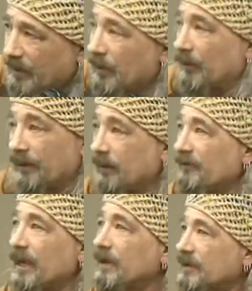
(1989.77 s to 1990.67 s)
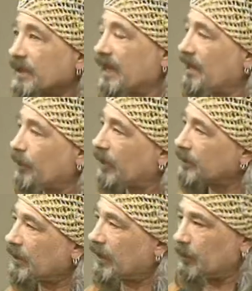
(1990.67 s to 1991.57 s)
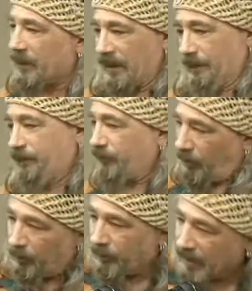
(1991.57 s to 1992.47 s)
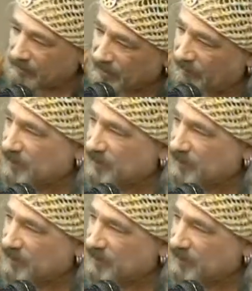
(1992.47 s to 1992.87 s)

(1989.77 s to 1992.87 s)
You know, there were records that I worked on where I programmed stuff, I